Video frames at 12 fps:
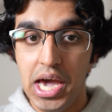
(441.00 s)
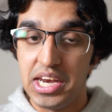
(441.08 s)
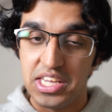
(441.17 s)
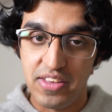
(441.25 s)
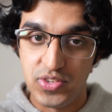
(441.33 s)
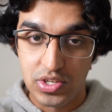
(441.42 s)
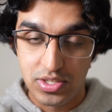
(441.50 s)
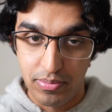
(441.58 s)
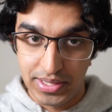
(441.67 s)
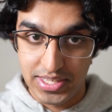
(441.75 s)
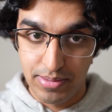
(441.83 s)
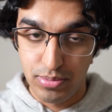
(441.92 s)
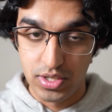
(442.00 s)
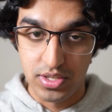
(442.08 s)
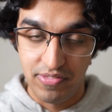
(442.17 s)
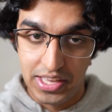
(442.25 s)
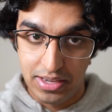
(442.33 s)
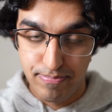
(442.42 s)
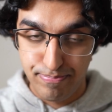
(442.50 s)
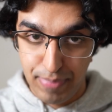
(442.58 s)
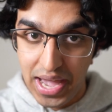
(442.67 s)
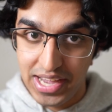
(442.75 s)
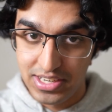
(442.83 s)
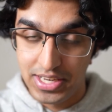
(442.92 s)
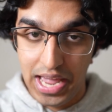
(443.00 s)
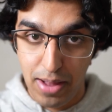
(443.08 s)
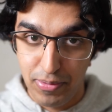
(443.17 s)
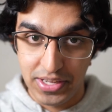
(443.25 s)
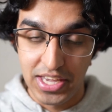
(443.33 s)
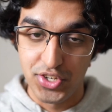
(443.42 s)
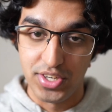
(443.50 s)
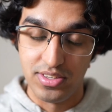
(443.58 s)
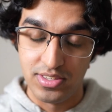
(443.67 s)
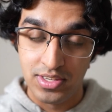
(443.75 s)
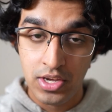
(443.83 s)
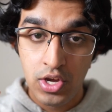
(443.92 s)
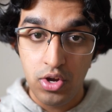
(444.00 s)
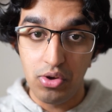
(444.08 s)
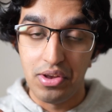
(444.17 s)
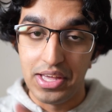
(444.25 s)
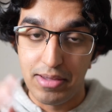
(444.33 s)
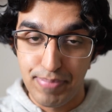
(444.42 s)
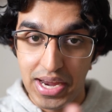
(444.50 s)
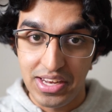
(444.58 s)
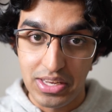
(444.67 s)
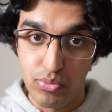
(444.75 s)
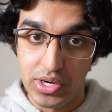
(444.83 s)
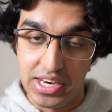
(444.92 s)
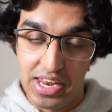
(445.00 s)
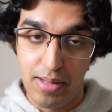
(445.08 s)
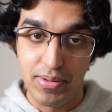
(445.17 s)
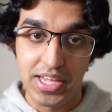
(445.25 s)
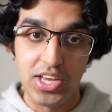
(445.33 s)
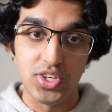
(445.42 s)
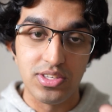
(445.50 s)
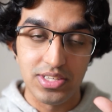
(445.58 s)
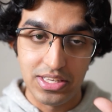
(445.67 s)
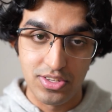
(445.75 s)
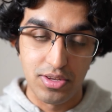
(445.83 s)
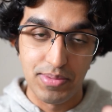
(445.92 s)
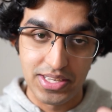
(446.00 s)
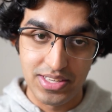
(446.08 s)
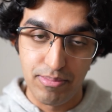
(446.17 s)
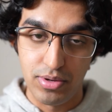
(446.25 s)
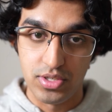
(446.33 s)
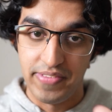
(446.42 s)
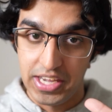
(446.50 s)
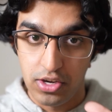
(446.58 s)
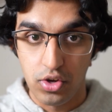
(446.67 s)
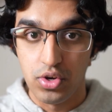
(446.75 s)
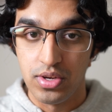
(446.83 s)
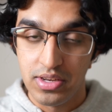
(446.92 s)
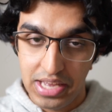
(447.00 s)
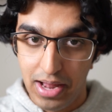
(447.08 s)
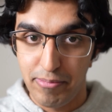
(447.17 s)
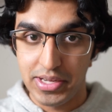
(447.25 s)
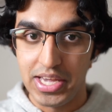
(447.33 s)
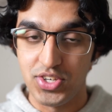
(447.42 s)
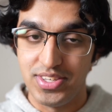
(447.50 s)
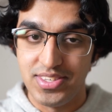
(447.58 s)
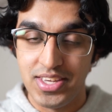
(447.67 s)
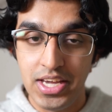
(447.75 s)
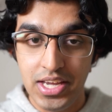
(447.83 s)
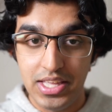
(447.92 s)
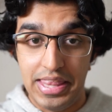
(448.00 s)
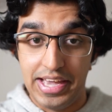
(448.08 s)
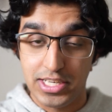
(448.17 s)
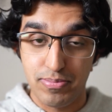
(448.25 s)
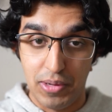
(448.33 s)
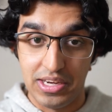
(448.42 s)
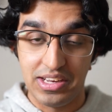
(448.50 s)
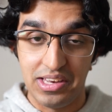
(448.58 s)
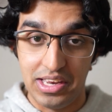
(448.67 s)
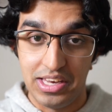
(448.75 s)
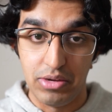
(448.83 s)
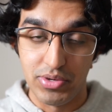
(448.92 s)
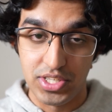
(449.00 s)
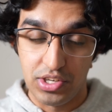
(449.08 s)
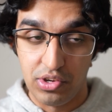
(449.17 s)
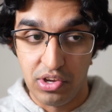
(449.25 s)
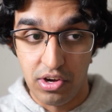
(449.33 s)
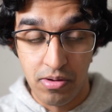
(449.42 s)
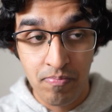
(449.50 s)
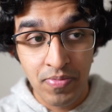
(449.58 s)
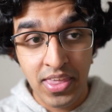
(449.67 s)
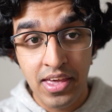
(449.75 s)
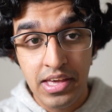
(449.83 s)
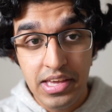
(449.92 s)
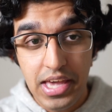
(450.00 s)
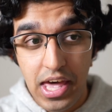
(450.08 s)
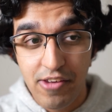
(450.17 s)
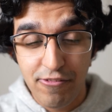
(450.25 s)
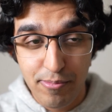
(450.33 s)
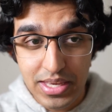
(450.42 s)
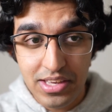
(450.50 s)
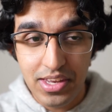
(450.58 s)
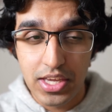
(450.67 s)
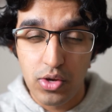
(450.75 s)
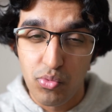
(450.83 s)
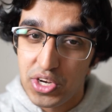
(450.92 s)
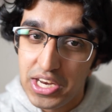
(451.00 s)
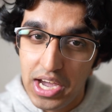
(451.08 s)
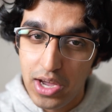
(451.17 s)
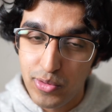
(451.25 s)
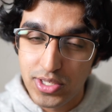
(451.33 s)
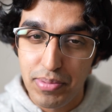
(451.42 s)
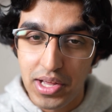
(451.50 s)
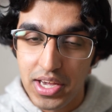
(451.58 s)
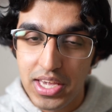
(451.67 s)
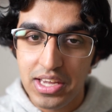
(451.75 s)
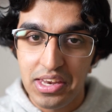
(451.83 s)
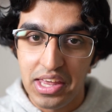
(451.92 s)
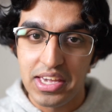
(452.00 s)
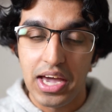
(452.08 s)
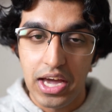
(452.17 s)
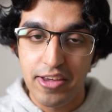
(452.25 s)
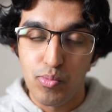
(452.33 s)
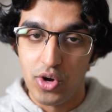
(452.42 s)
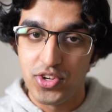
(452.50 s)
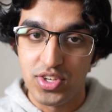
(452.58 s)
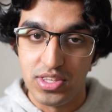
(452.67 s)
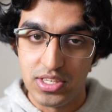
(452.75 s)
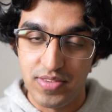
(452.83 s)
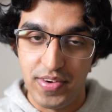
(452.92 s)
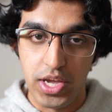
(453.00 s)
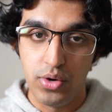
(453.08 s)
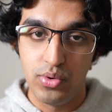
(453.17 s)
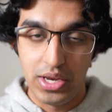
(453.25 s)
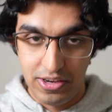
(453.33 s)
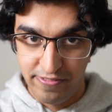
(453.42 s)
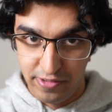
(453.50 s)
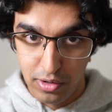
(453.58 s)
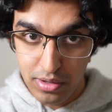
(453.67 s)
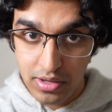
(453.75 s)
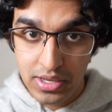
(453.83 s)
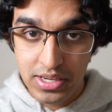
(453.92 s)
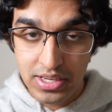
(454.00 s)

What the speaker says: and gives you some examples of like bad applications or like badly worded applications and some examples of like good applications that explain clearly what's going on. And for me, like when I was applying, like I watched this video in full,